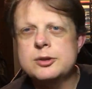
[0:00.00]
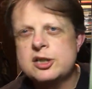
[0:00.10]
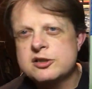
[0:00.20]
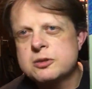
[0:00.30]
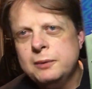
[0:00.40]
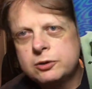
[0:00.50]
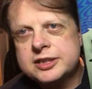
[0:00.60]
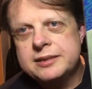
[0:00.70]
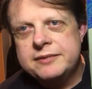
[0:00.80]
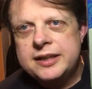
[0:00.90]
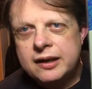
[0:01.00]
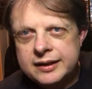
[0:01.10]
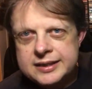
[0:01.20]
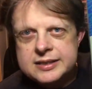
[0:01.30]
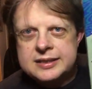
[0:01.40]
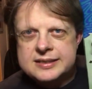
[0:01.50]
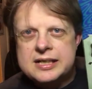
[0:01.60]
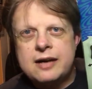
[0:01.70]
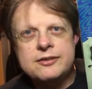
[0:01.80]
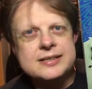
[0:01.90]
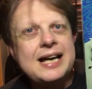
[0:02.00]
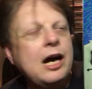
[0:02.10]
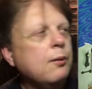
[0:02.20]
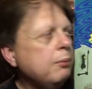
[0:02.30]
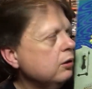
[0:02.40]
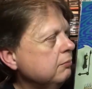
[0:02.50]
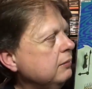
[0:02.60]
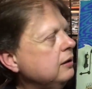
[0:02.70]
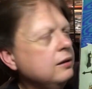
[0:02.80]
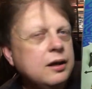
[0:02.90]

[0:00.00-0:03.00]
Touch of Schmilson in the Night, his covers album,